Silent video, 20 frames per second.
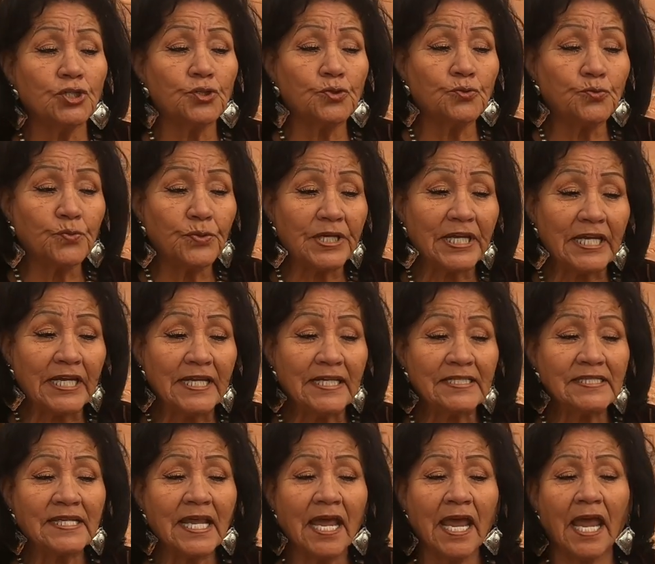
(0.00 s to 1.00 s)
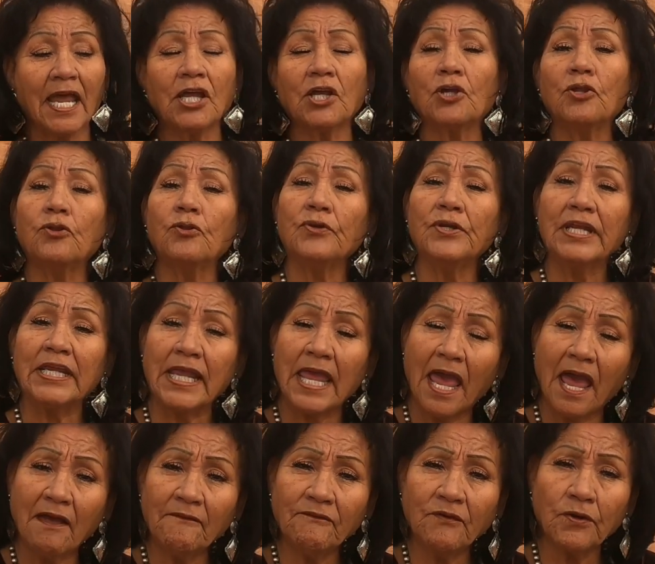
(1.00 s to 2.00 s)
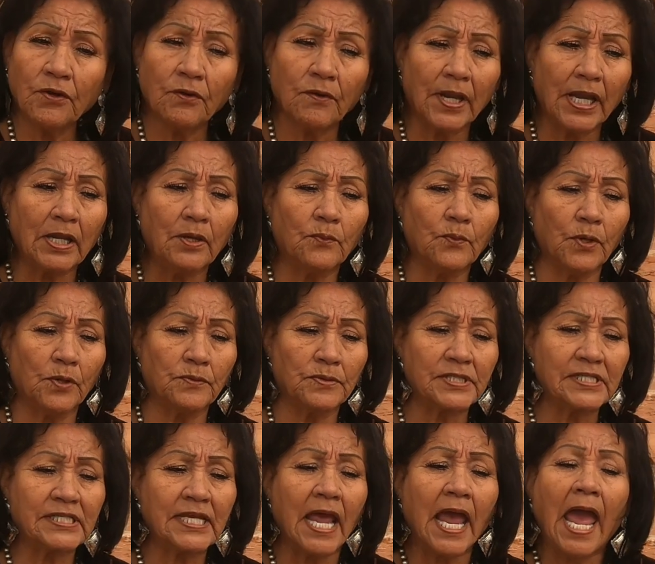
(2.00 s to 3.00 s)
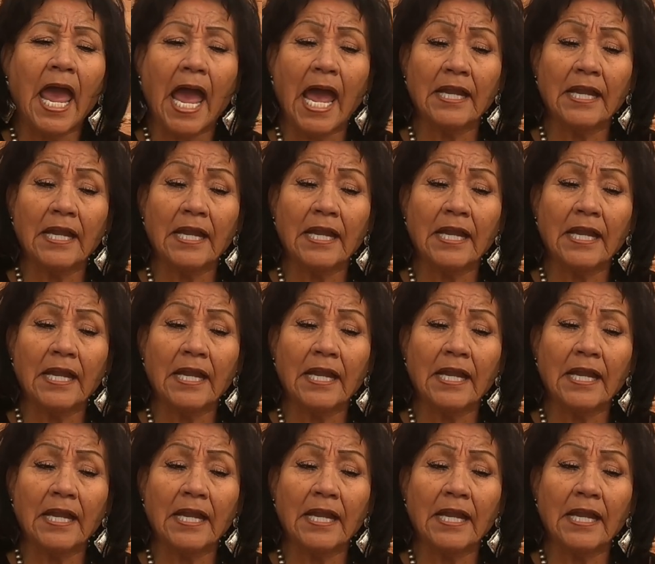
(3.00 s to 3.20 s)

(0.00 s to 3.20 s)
trees, including evergreen roots,